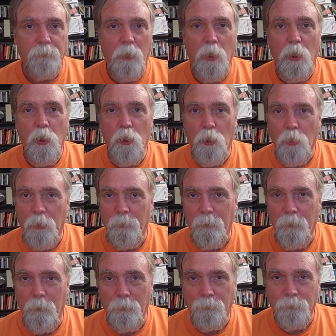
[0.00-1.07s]
hunger in
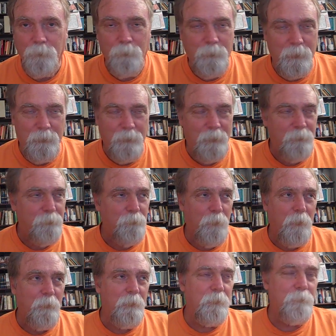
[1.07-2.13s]
the coastal bend. That's
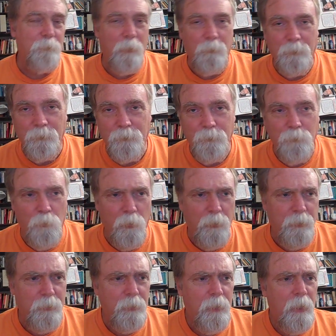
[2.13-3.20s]
broad. That's probably too
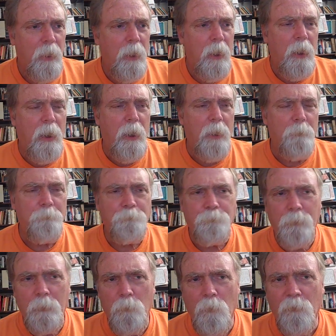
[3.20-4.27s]
broad.
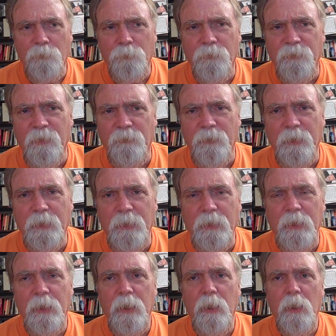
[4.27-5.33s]
More
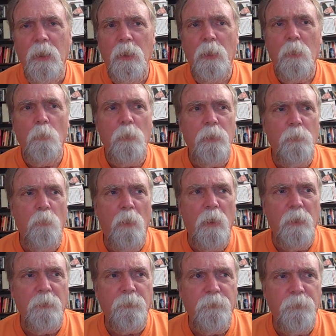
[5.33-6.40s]
specifically, we
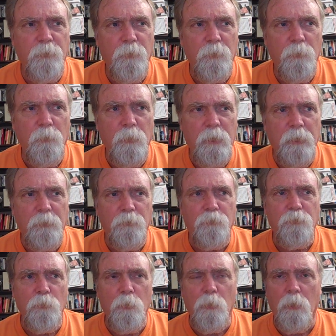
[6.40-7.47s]
want to
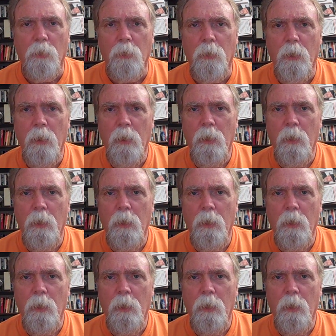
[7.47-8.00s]
ensure